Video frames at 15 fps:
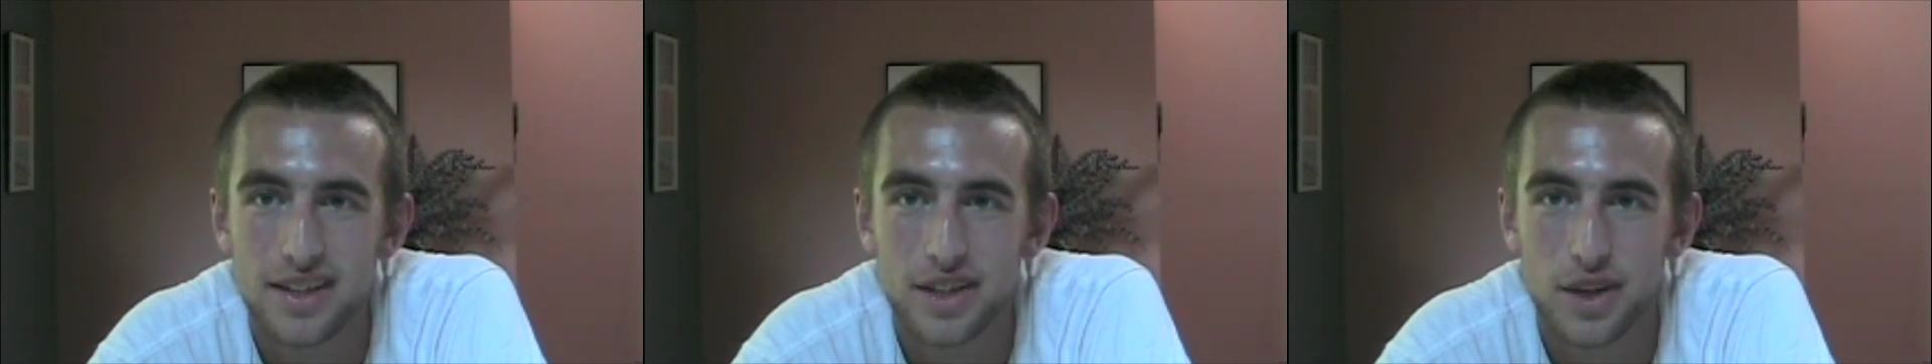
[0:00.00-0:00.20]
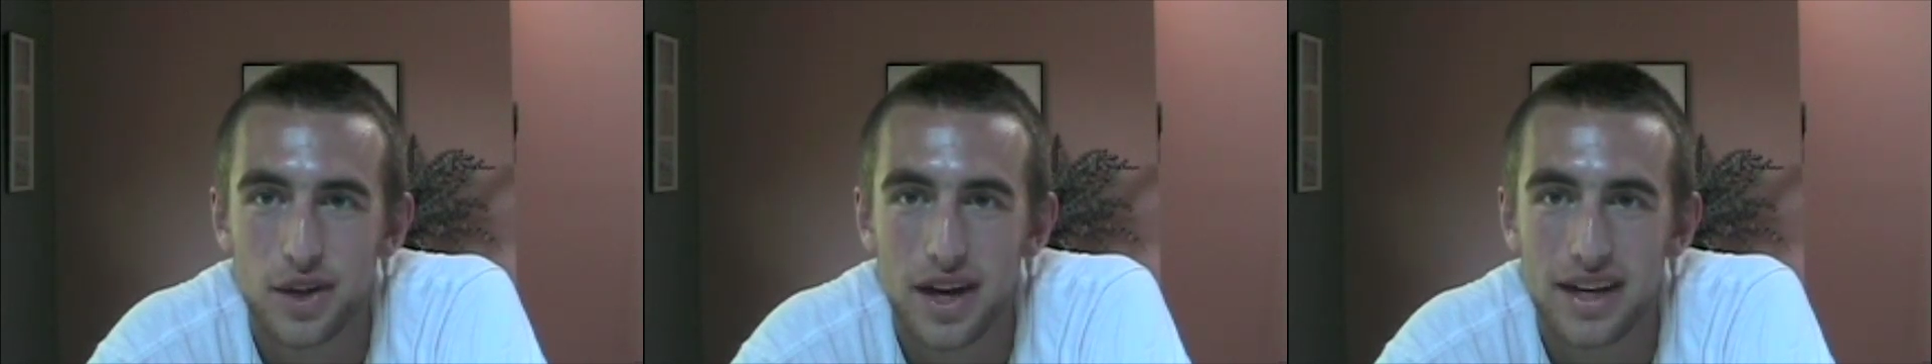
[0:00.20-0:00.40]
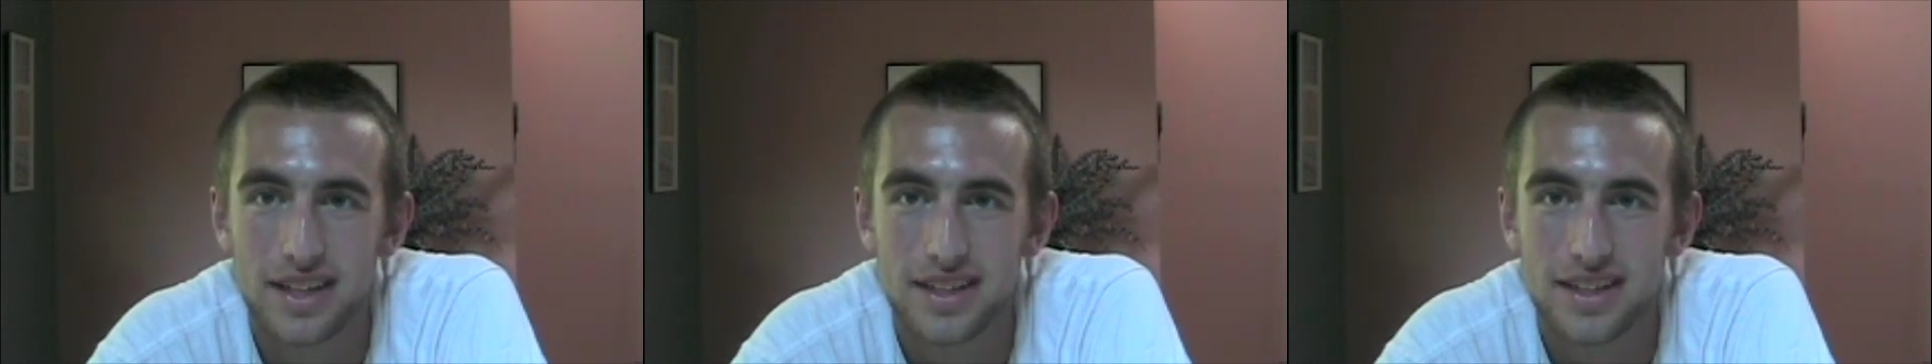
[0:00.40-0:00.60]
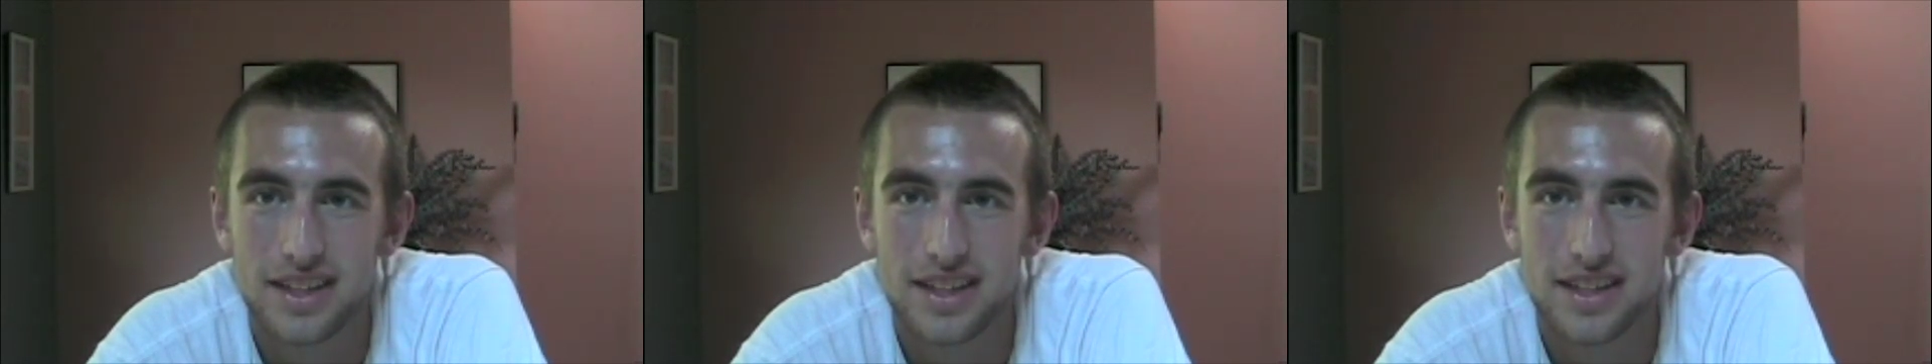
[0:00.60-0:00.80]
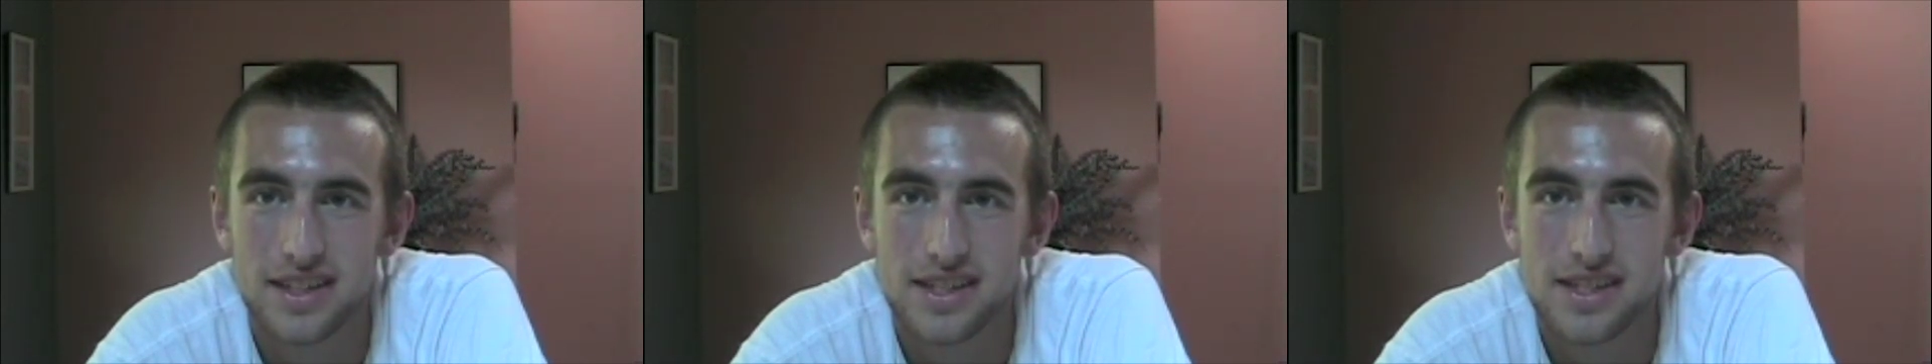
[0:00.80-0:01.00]
correct
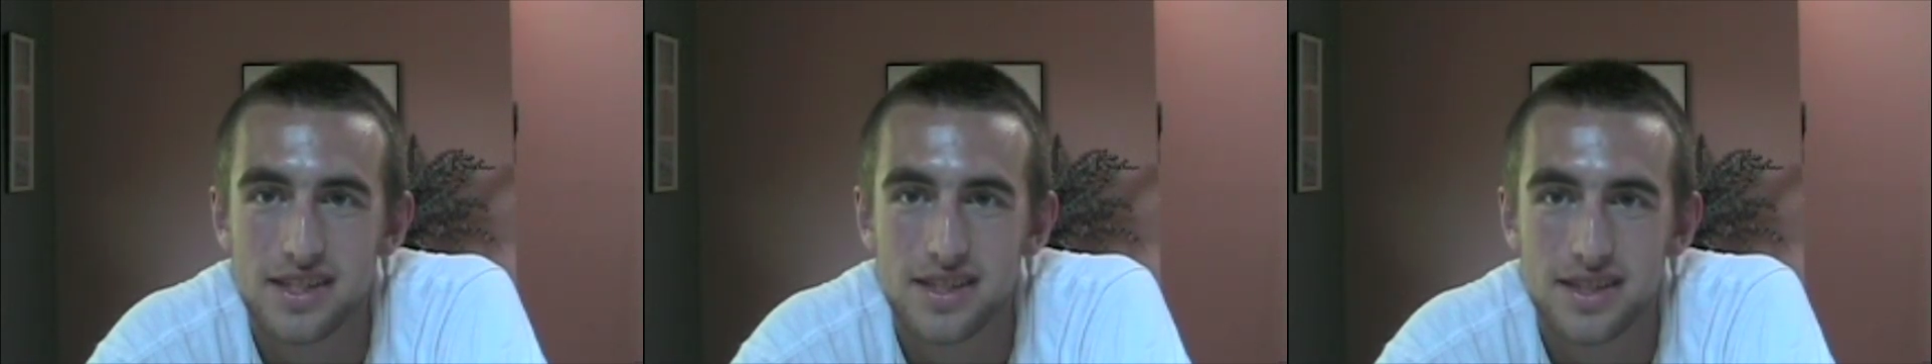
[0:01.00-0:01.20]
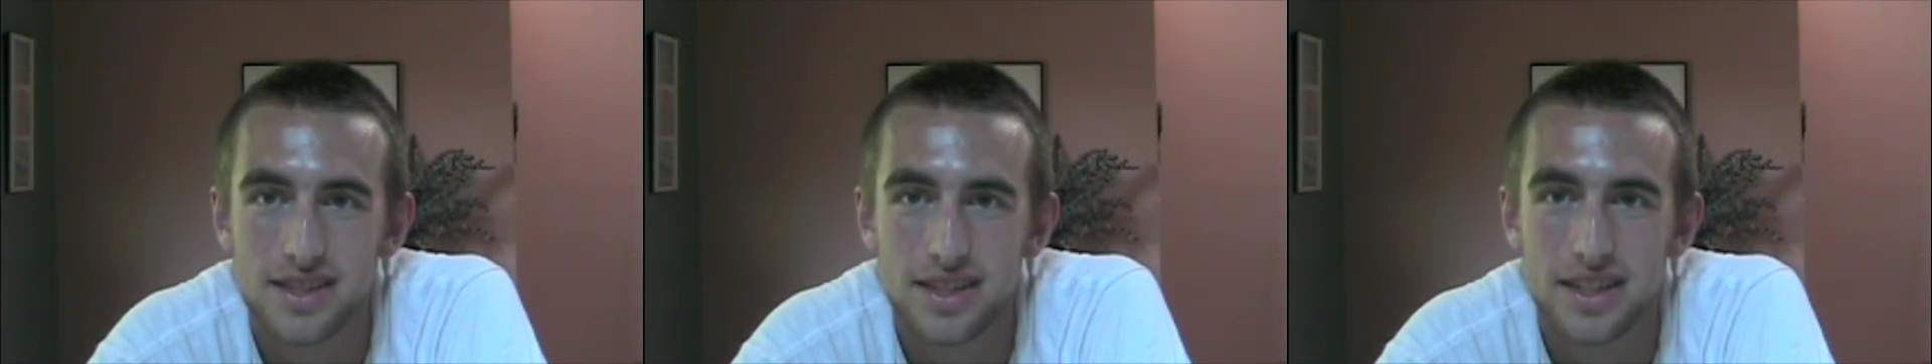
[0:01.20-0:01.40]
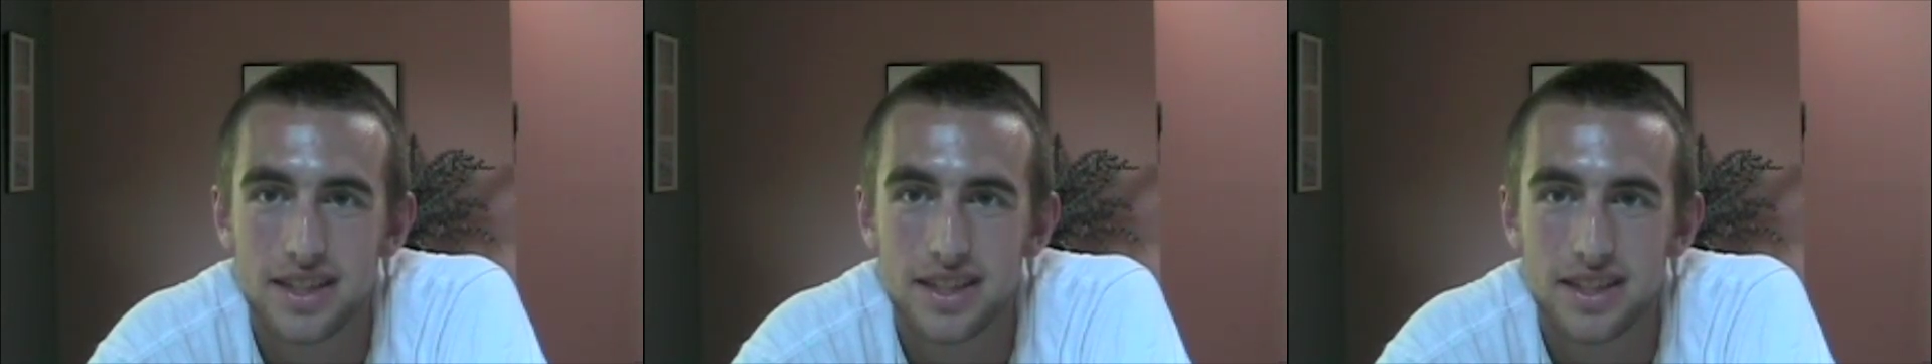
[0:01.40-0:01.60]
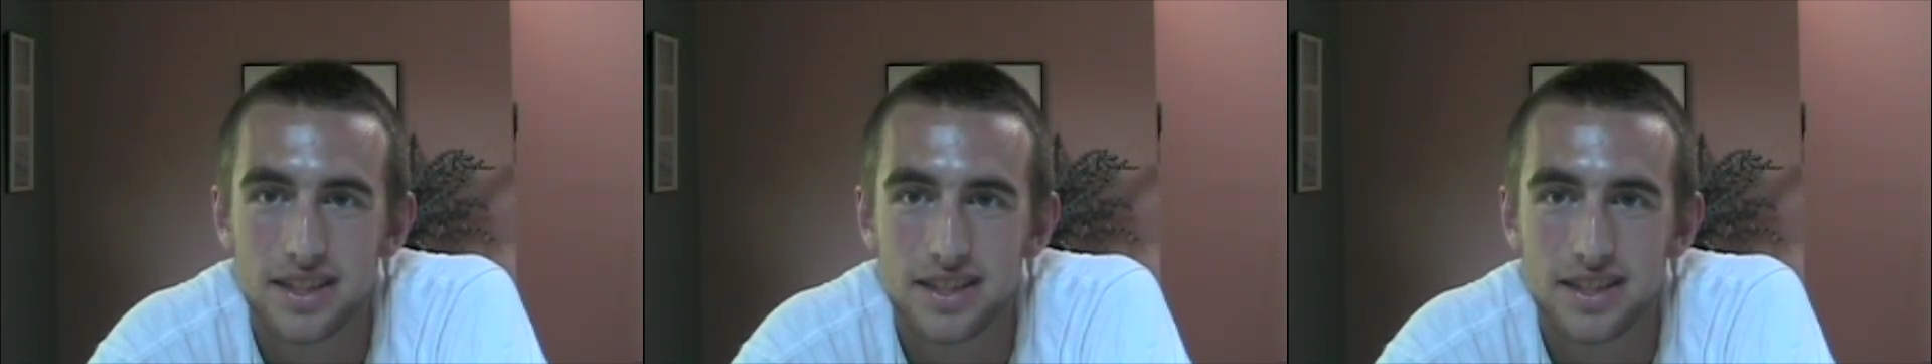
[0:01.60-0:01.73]
things that